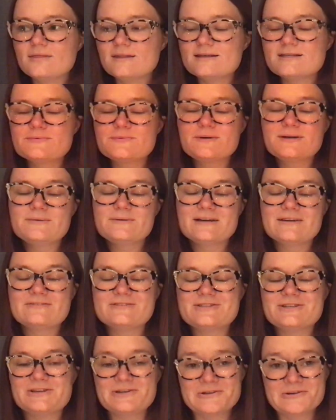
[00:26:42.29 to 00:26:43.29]
This one we have
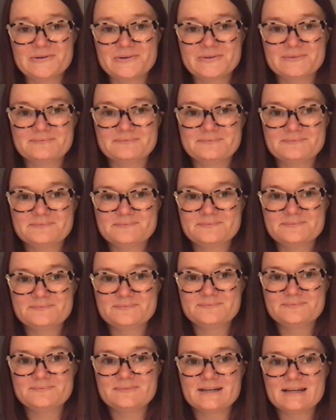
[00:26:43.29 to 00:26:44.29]
two
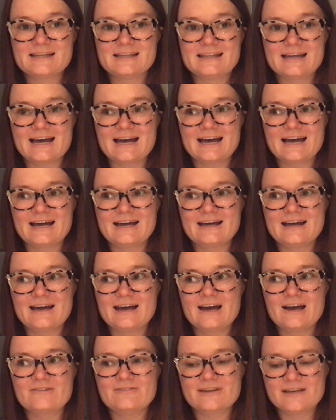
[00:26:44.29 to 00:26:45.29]
that
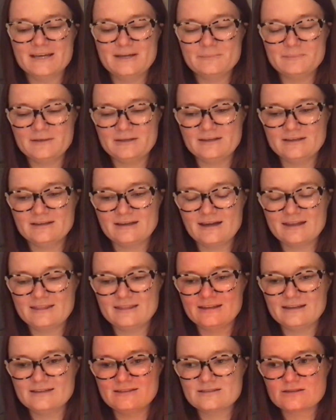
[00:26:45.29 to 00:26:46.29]
have hit me. I
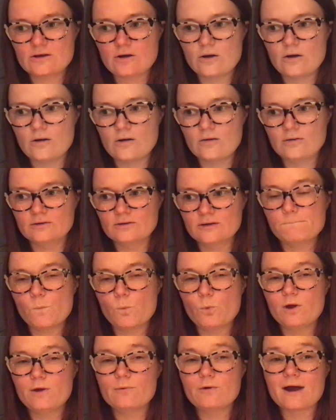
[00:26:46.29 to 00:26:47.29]
think it's called
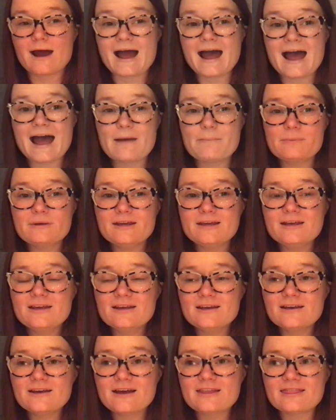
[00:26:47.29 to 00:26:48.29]
We Were
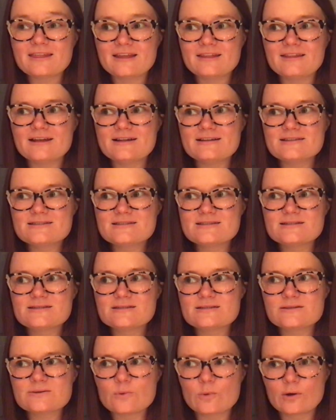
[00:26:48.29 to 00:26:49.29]
Happy. I think
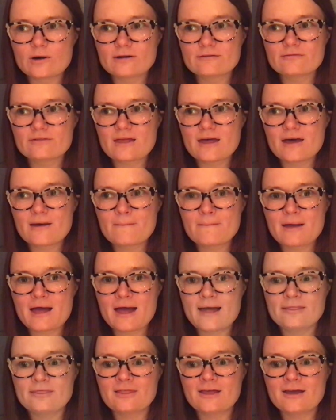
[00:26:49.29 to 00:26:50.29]
that's one of them
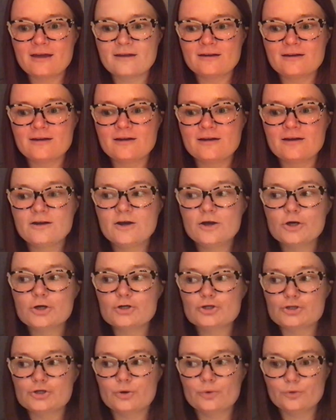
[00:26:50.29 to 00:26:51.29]
and then
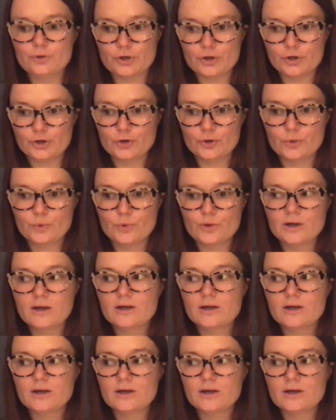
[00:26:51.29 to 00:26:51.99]
Don't You.